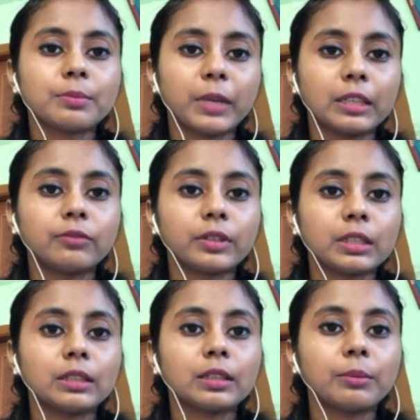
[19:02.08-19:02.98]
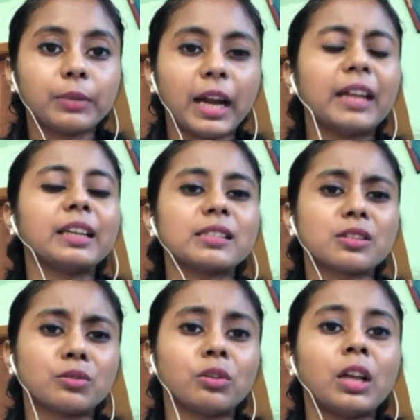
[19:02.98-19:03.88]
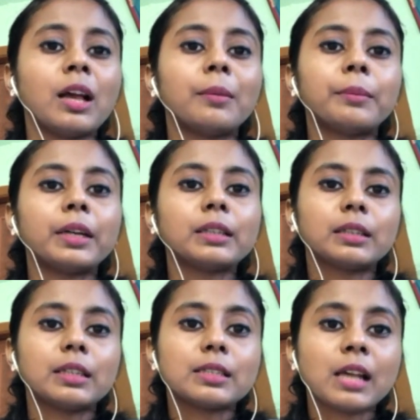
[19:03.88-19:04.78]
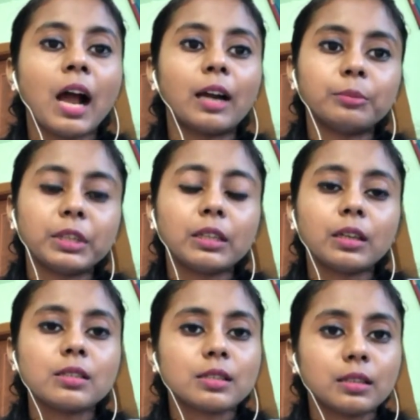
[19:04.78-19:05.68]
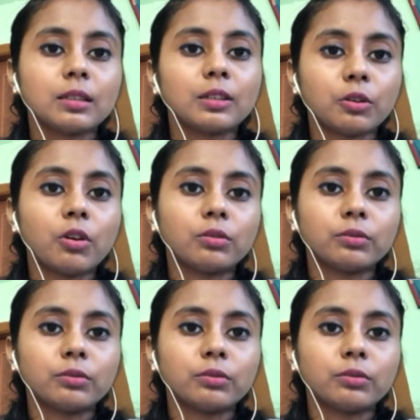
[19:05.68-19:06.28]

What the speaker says: benefiting the brand as a whole, but it's harming us in the wrong